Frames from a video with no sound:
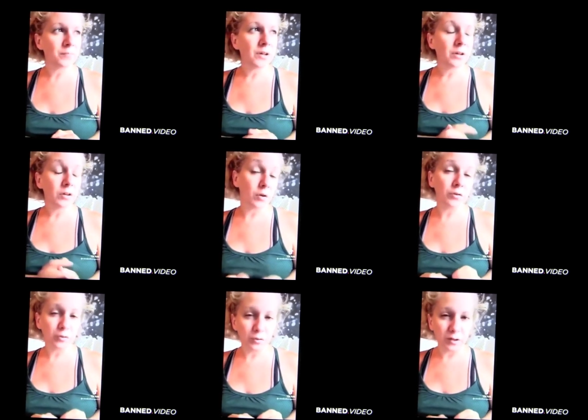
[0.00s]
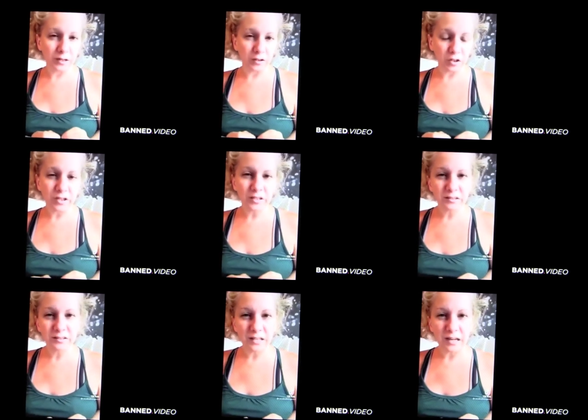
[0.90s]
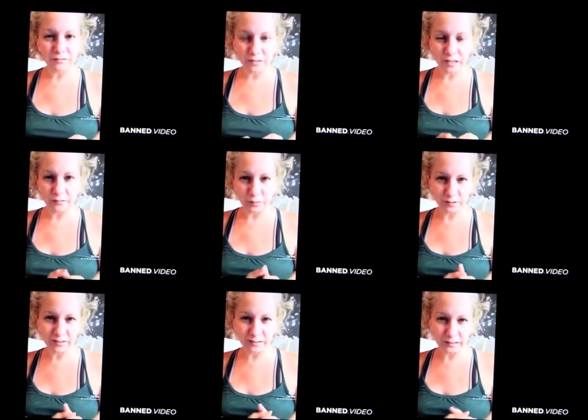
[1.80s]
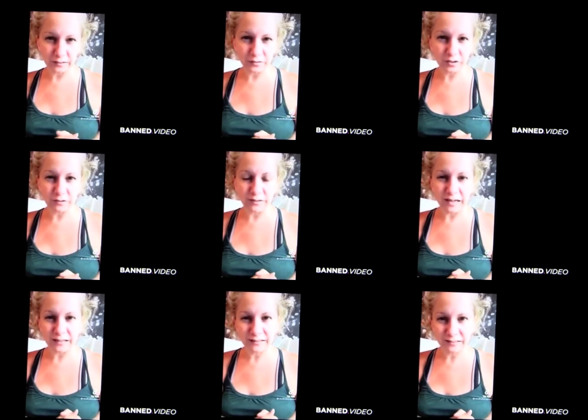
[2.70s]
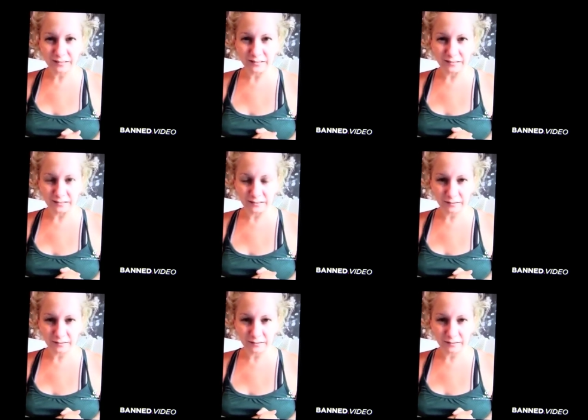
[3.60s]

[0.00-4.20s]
go through and look at the staff that have received the vaccines,